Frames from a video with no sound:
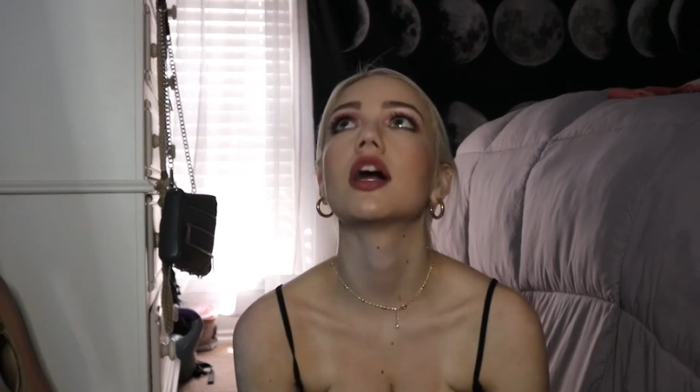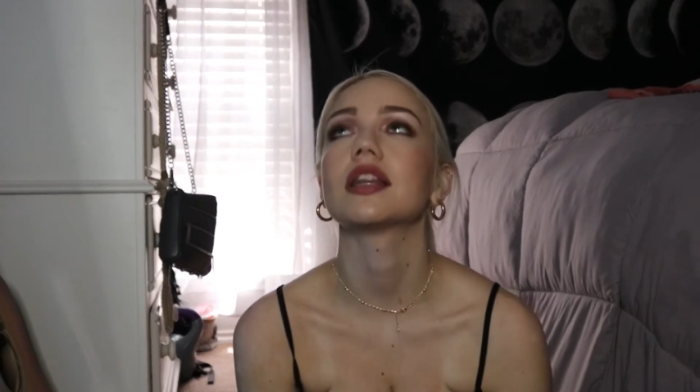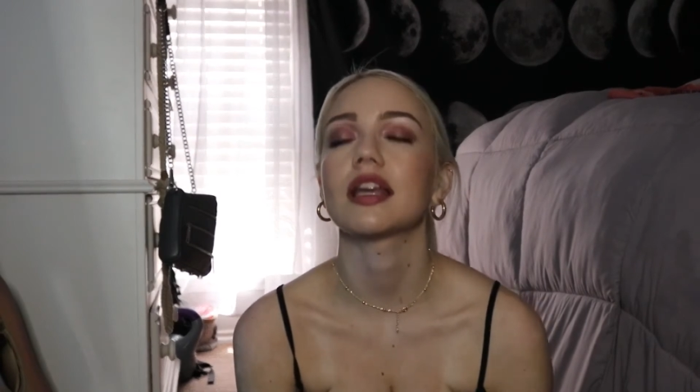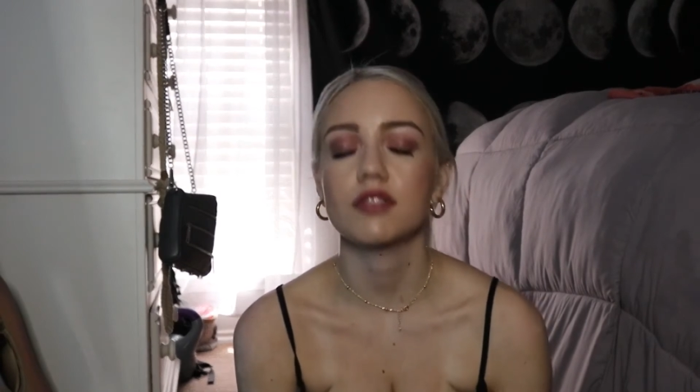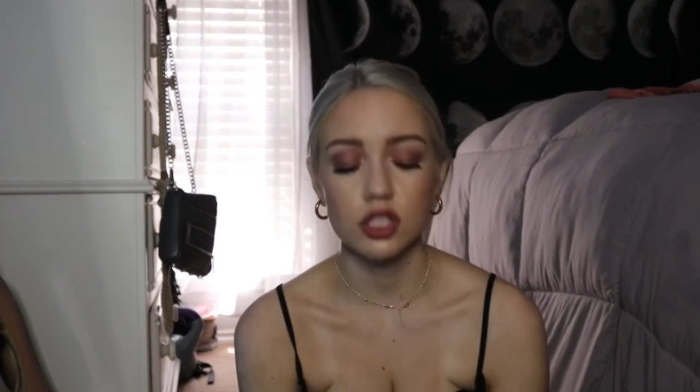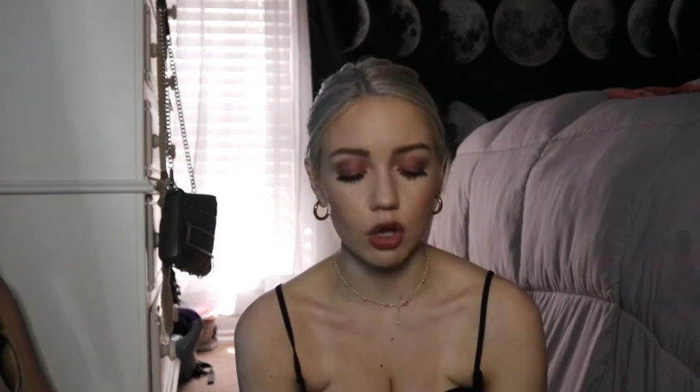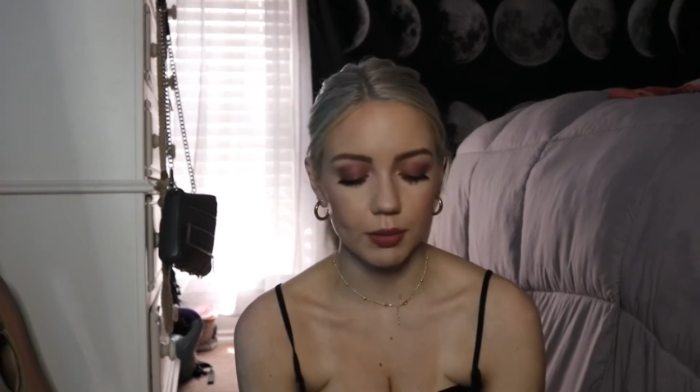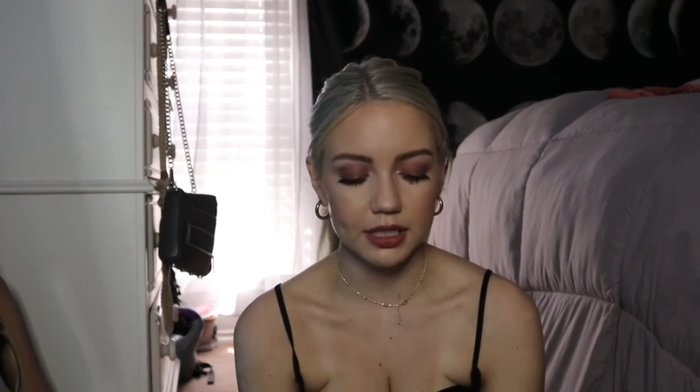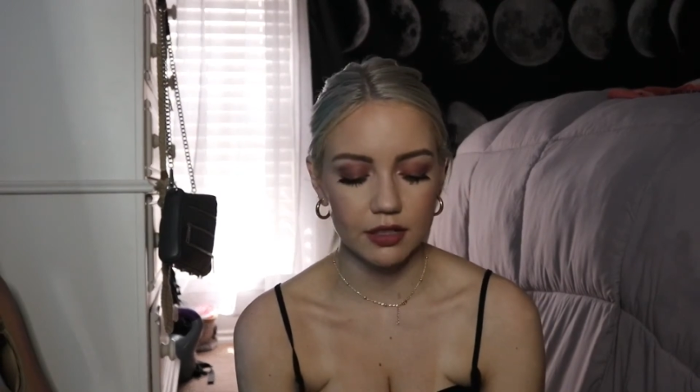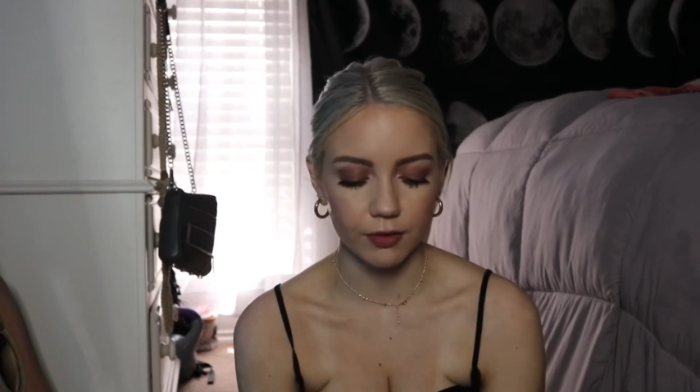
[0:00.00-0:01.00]
and they have so
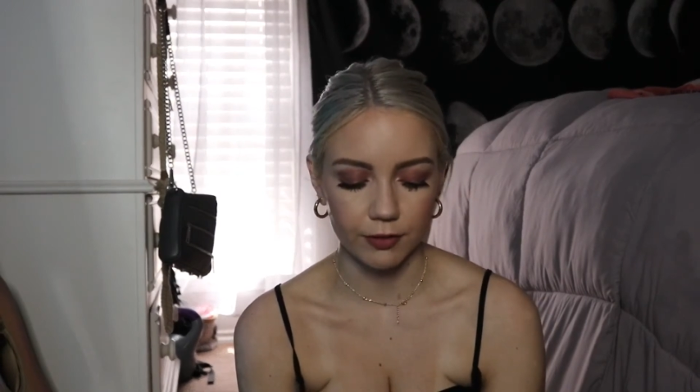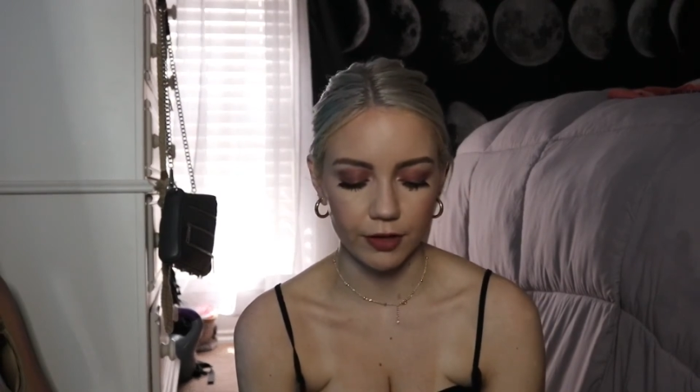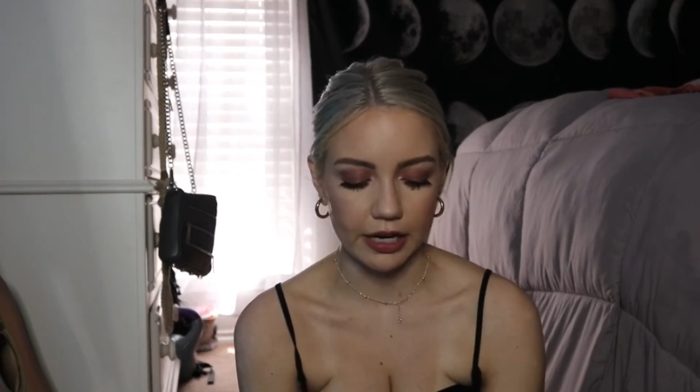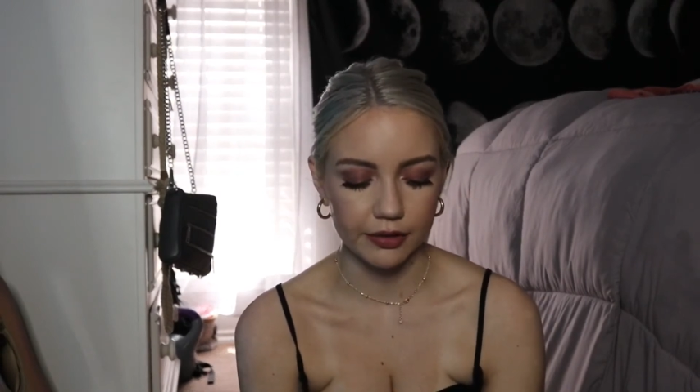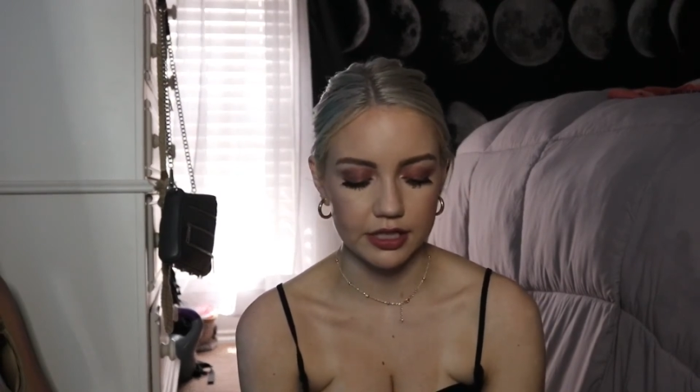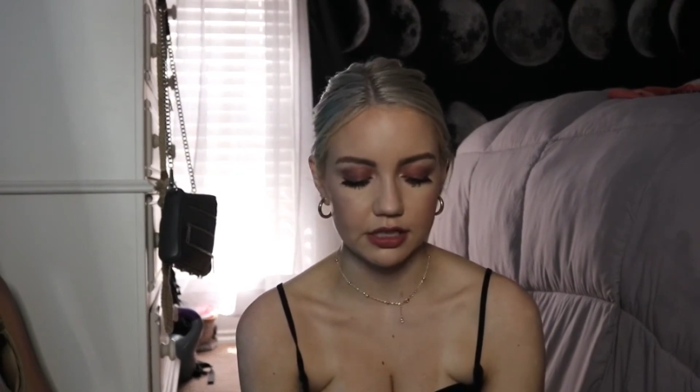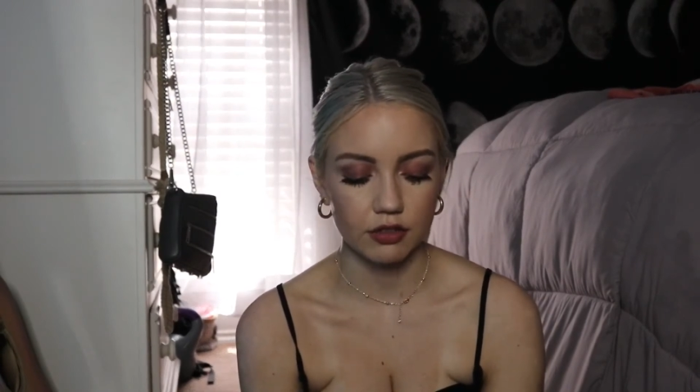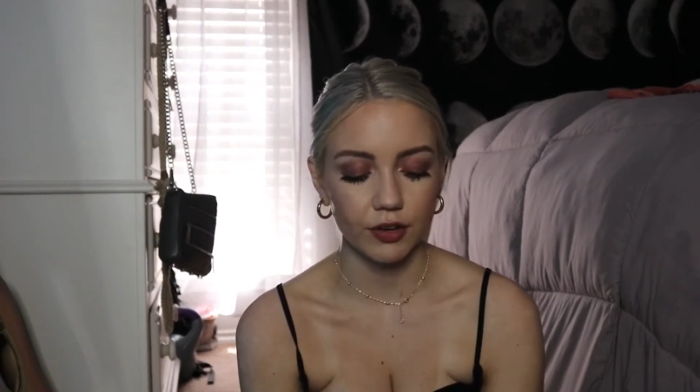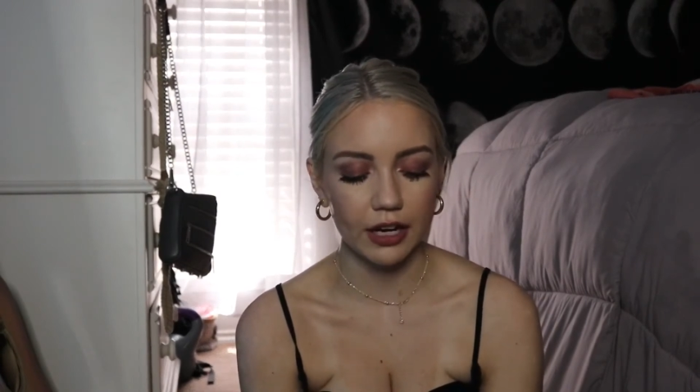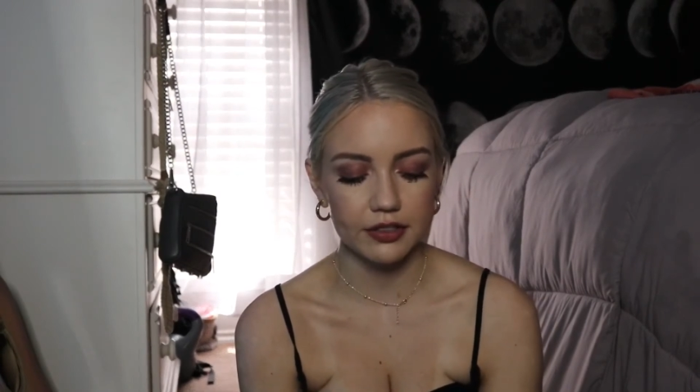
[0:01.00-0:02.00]
many different
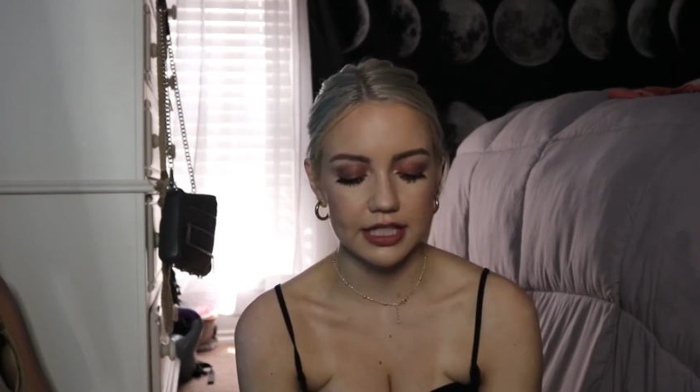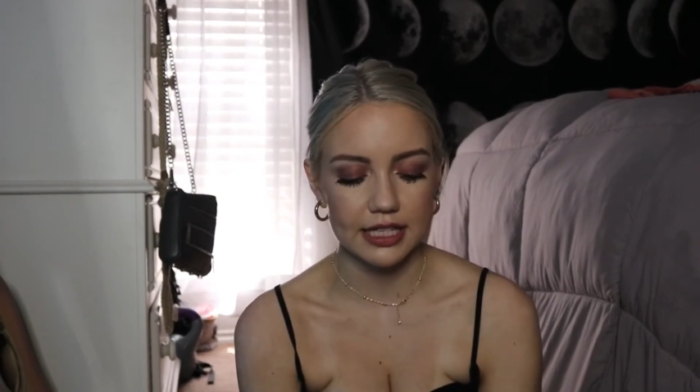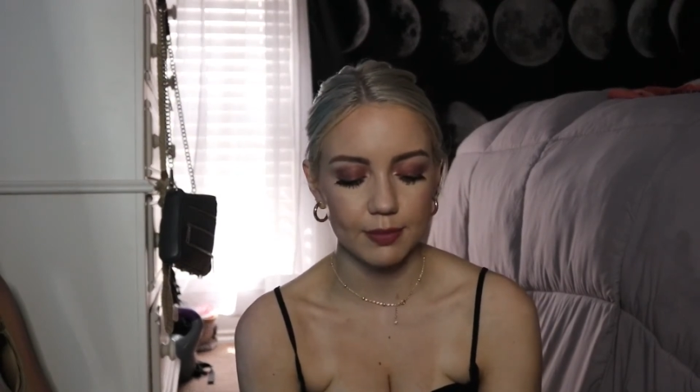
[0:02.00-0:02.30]
fragrances.